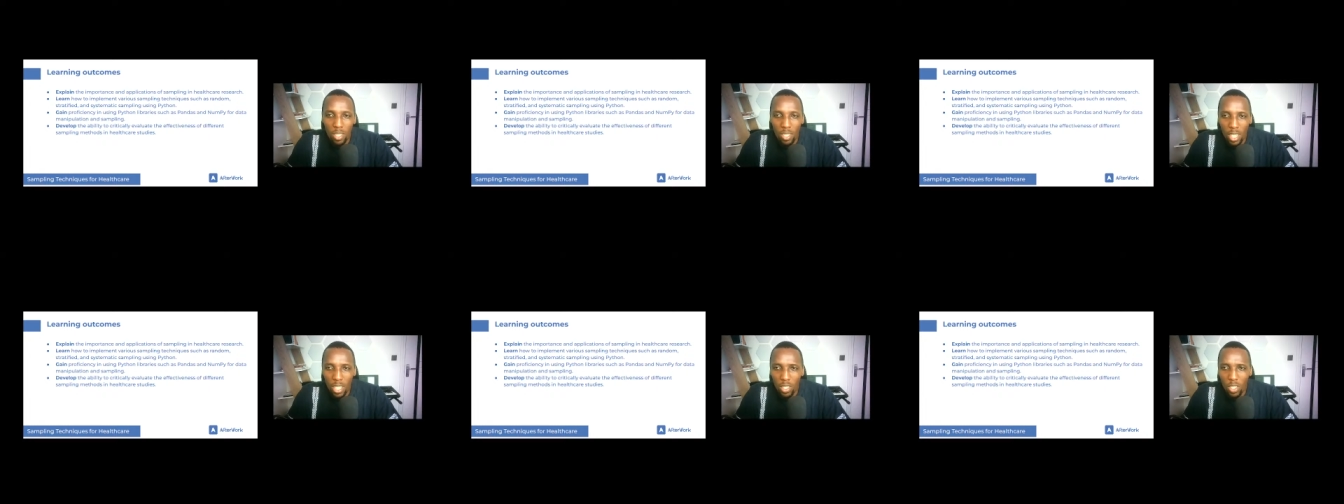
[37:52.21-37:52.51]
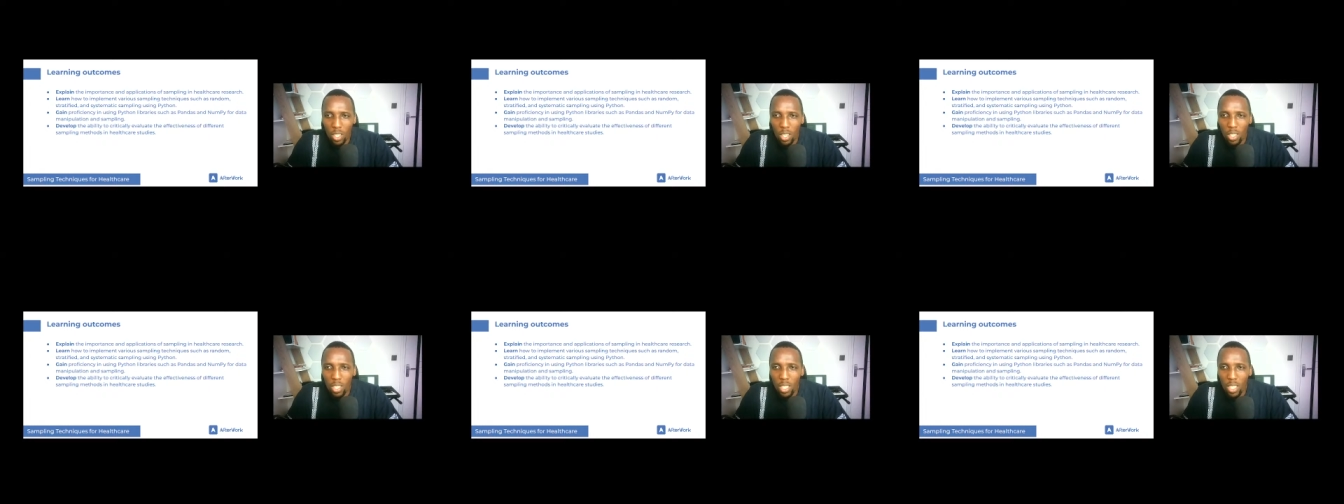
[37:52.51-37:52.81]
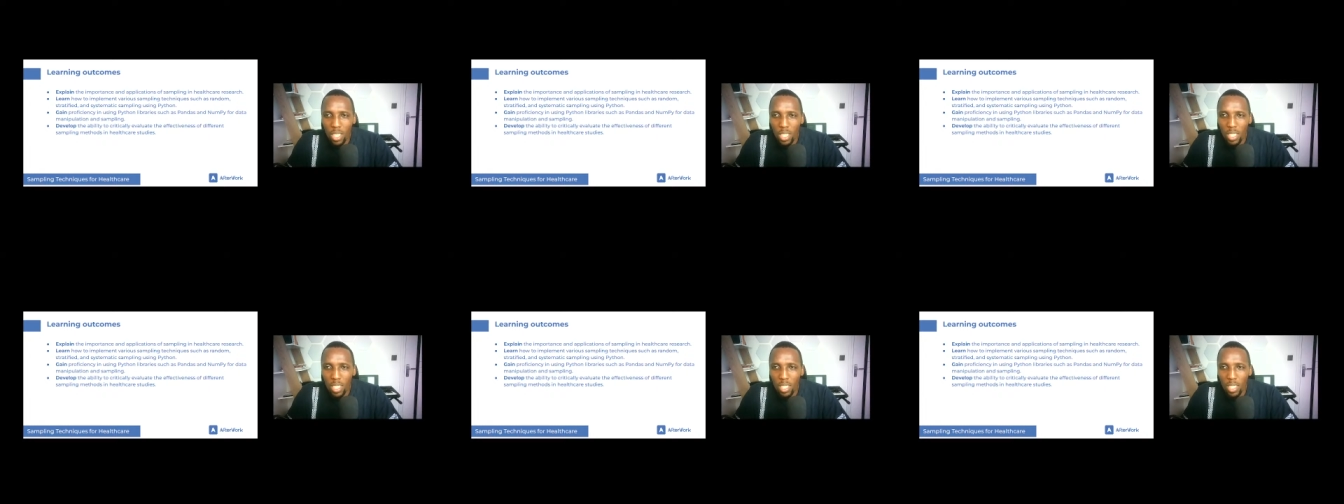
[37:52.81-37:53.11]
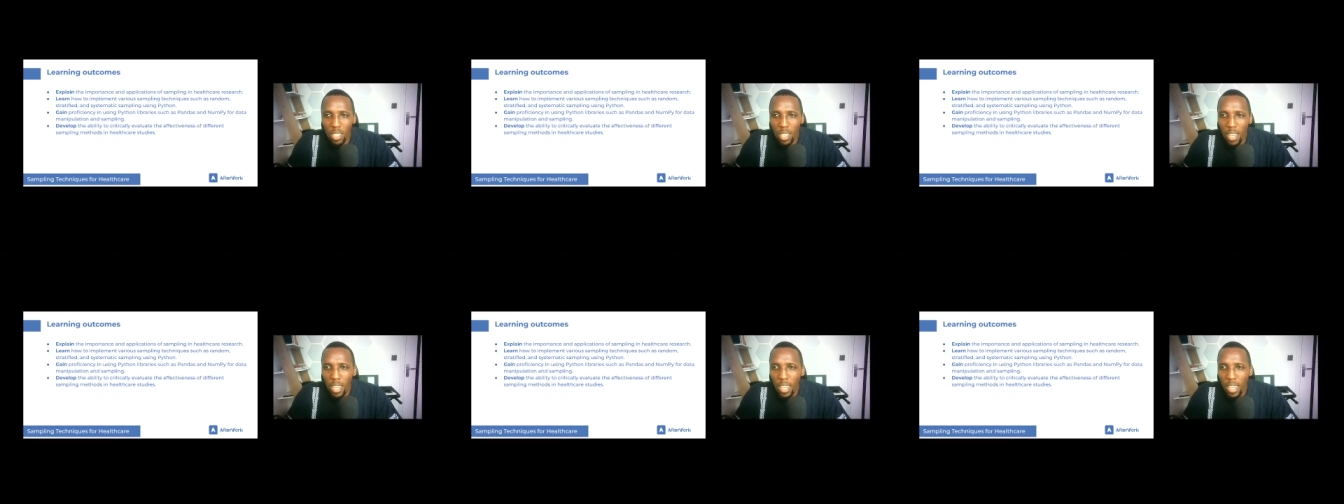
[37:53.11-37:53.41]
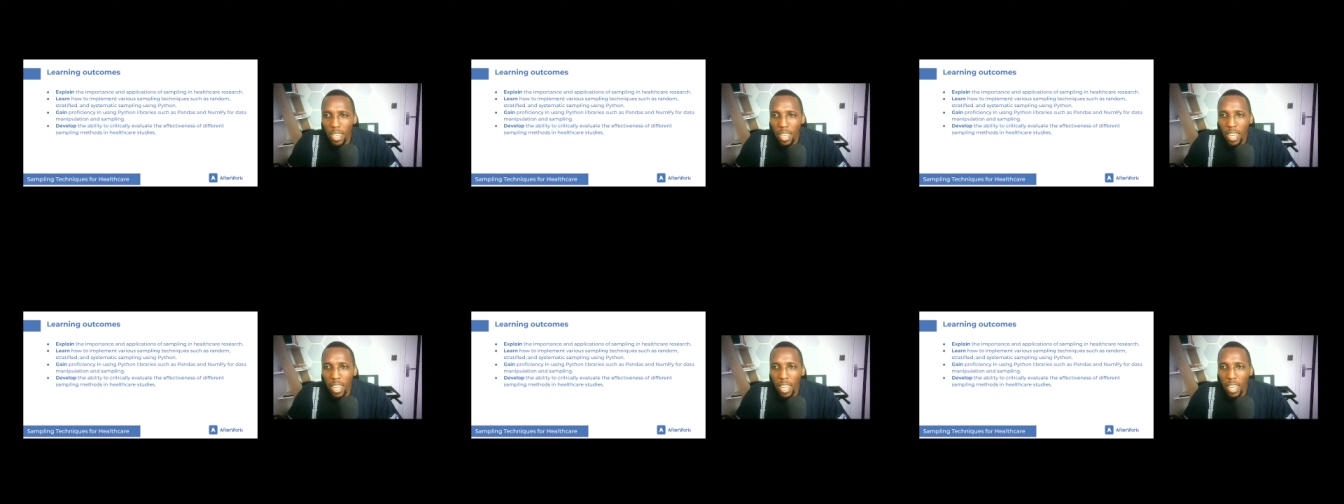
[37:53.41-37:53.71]
such content,
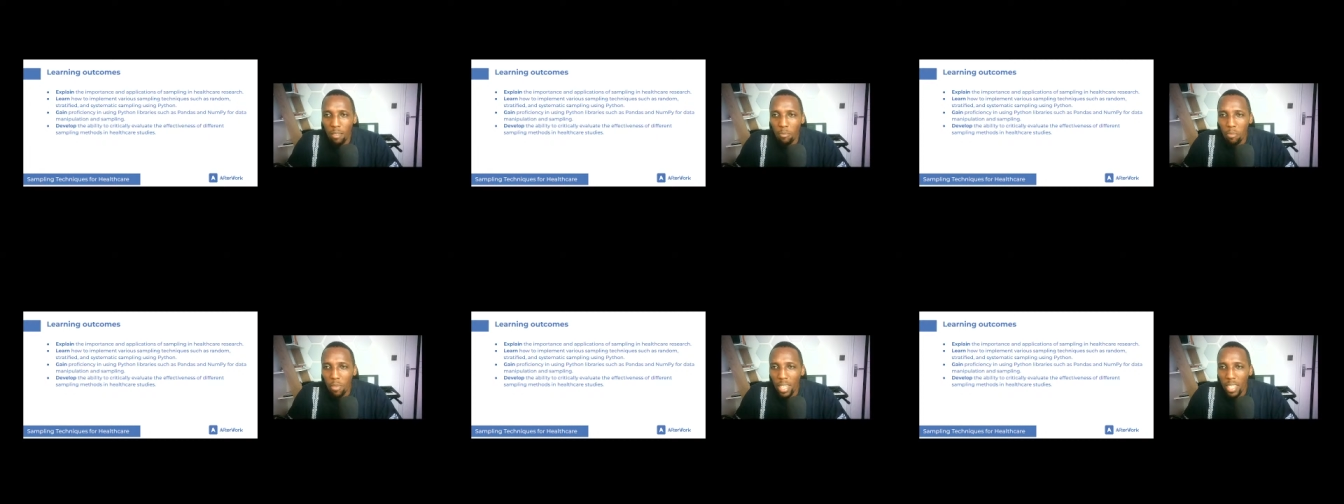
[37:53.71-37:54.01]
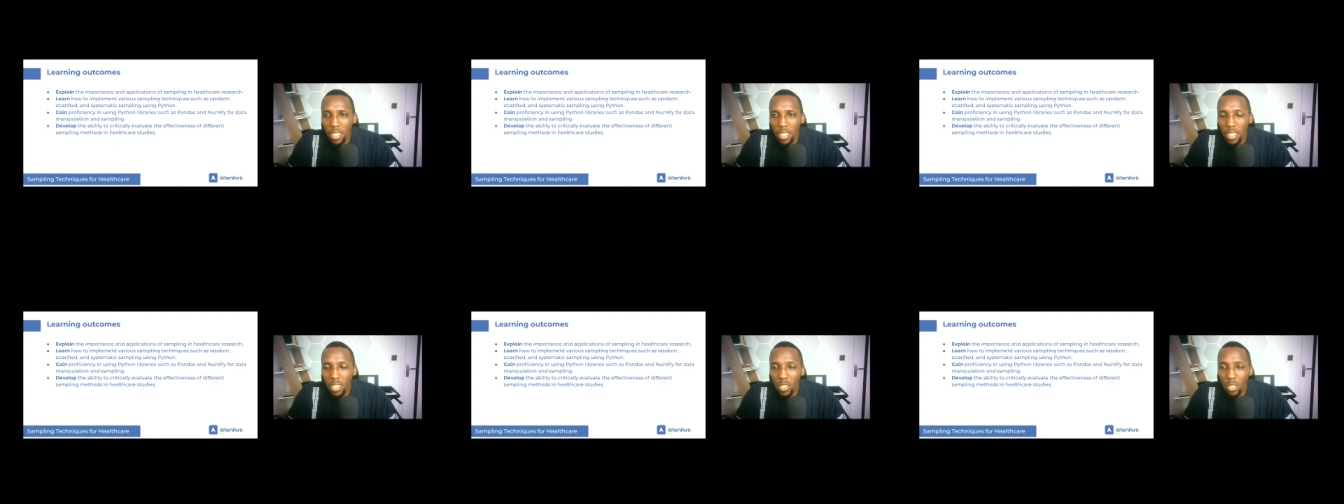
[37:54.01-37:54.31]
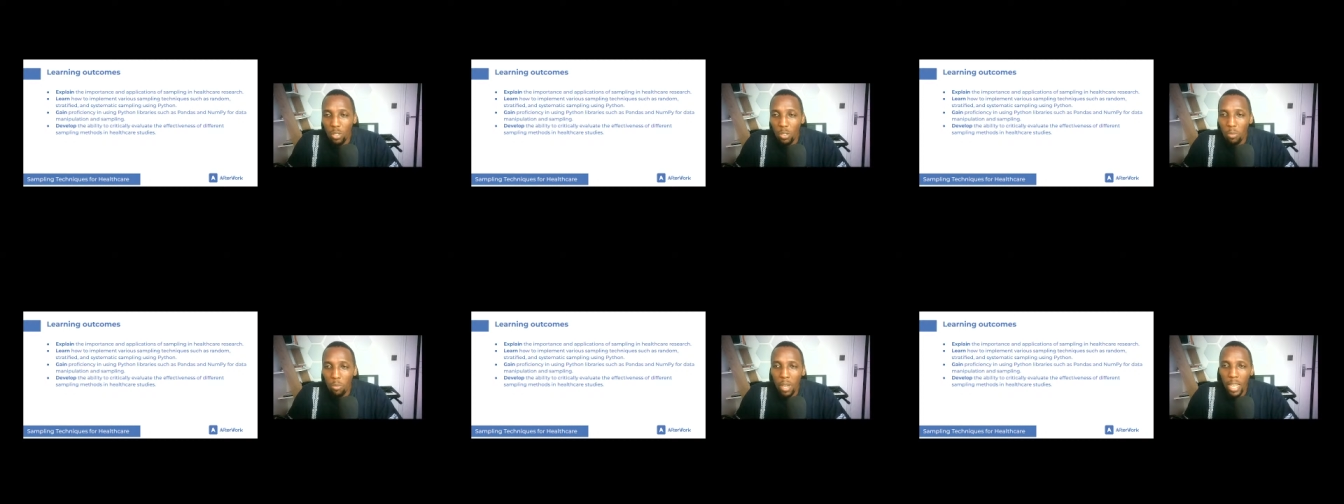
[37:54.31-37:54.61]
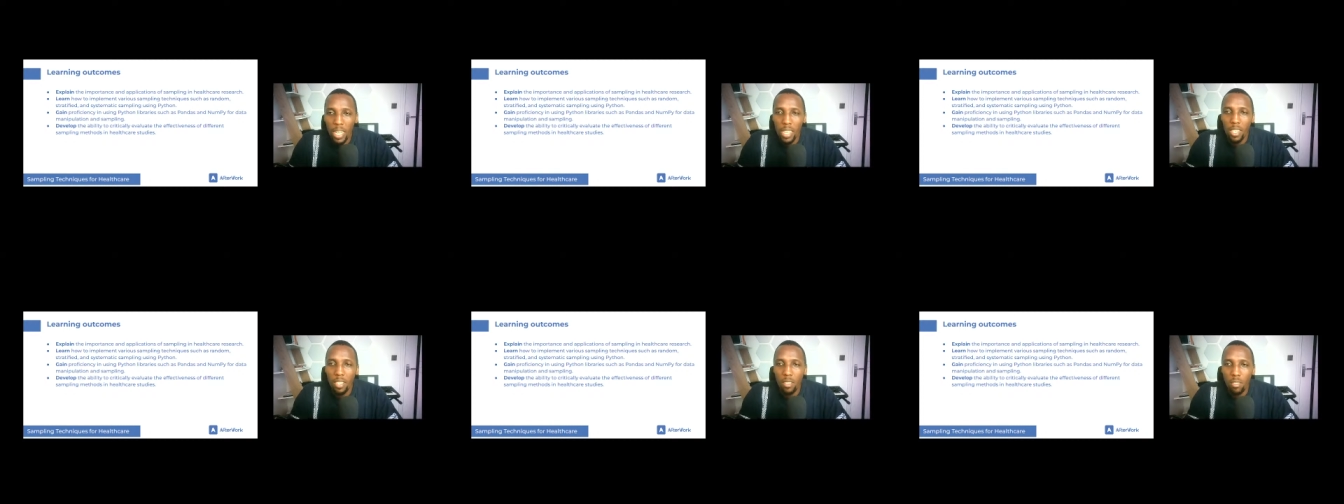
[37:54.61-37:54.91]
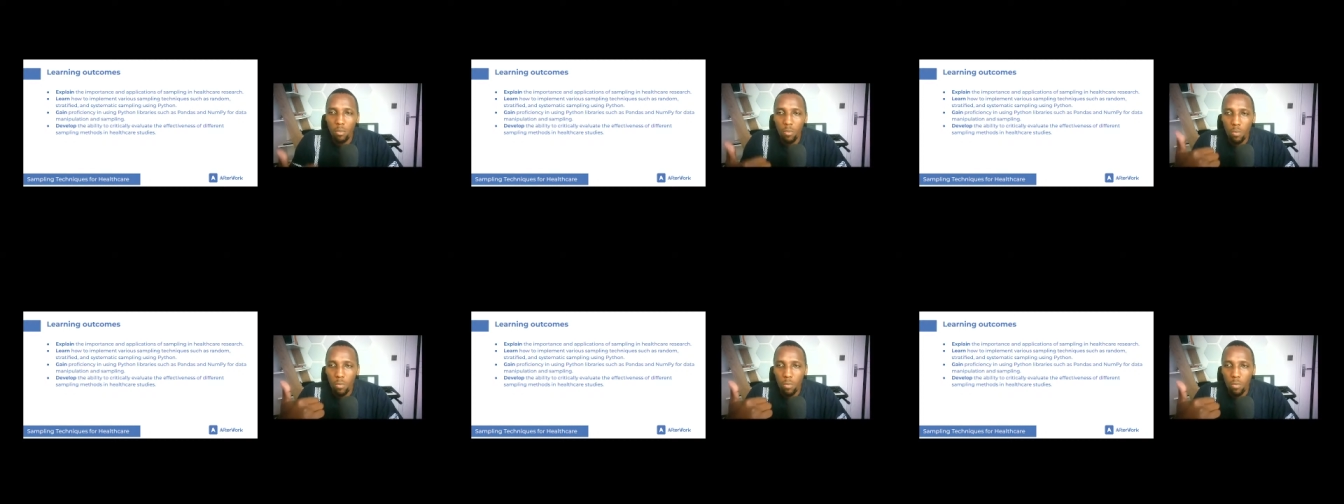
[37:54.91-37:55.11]
let us know by